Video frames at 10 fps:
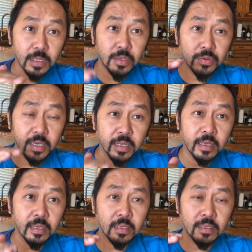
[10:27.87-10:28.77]
get it,
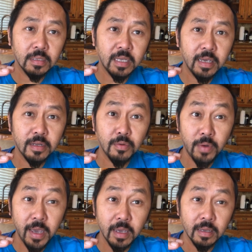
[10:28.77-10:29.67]
to take it
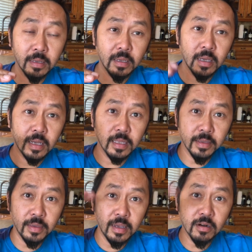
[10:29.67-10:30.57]
away. Like,
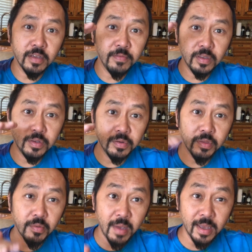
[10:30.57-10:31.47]
they aren't even doing their
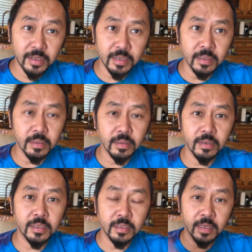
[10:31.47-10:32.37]
matching.
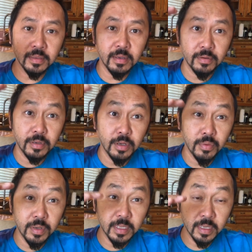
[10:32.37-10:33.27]
It's like they're
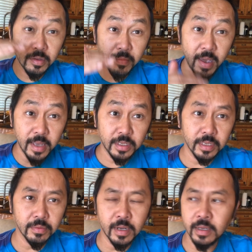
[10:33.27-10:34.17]
decreasing their matching,
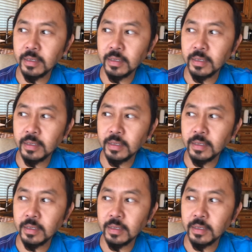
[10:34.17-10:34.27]
right?